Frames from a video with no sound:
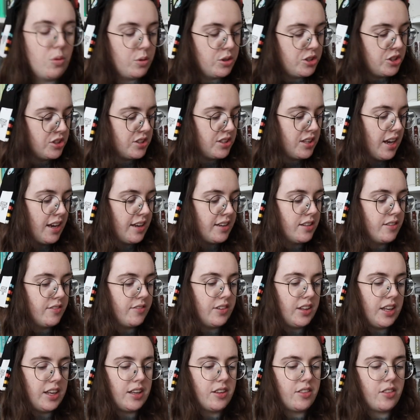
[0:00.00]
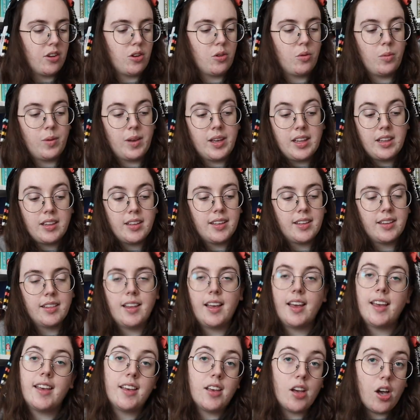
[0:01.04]
which is kind of like their weekly
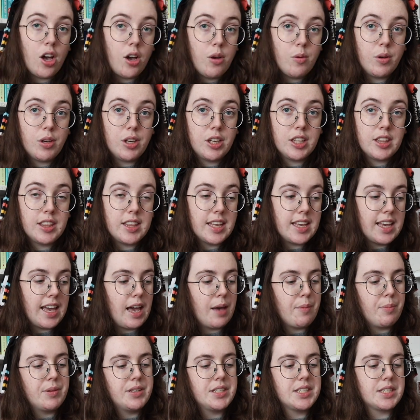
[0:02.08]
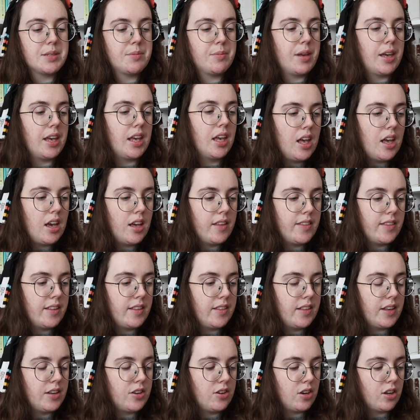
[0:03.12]
like, oh, a good thing happened to me. And
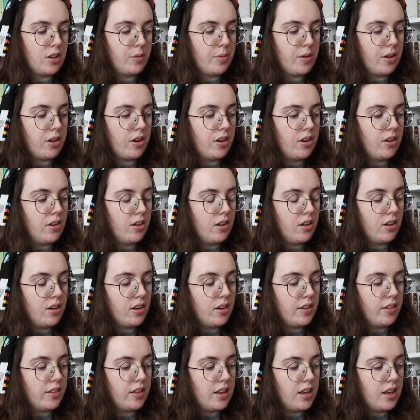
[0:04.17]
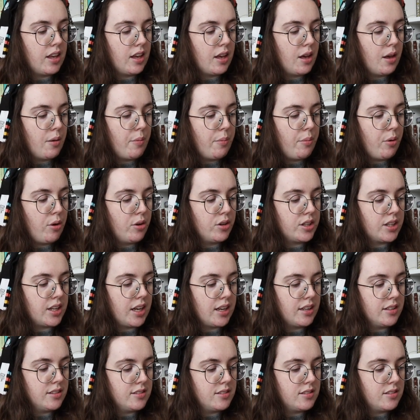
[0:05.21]
then they talk about it on the
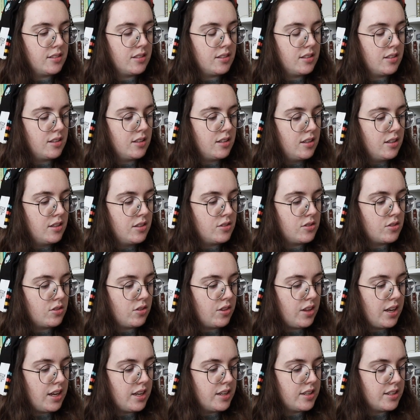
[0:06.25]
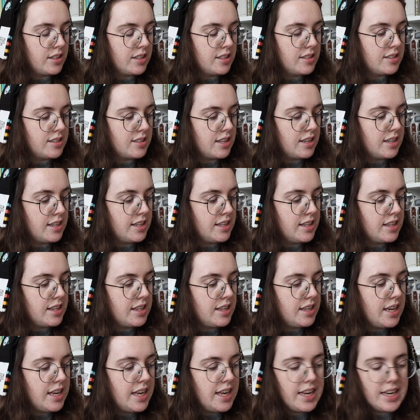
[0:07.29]
podcast. So that is
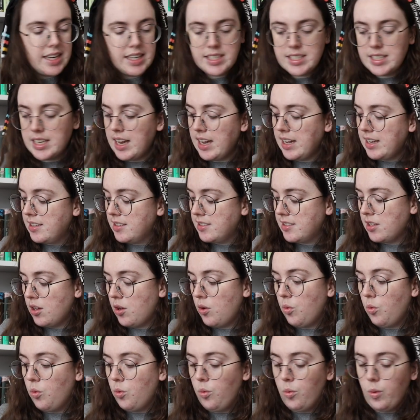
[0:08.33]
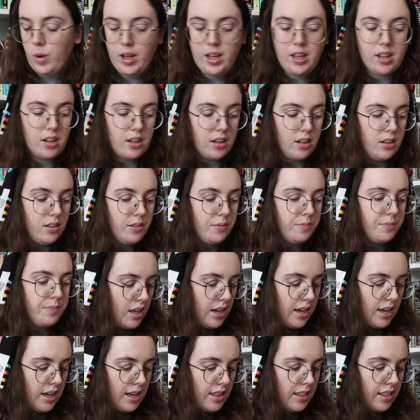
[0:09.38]
neat as well.
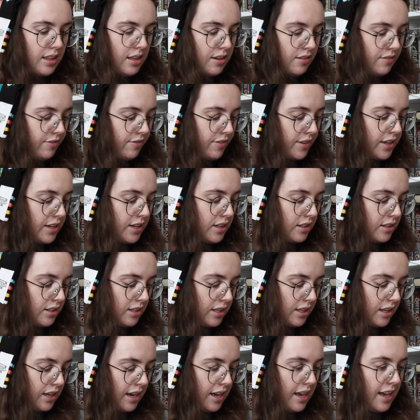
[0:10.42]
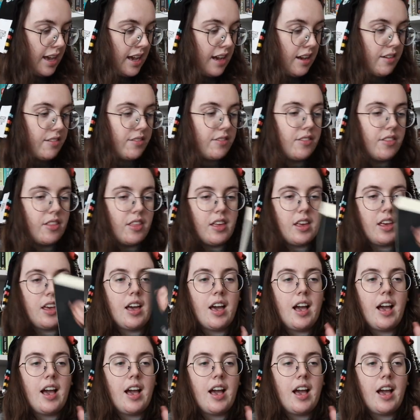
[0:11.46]
And then finally I have the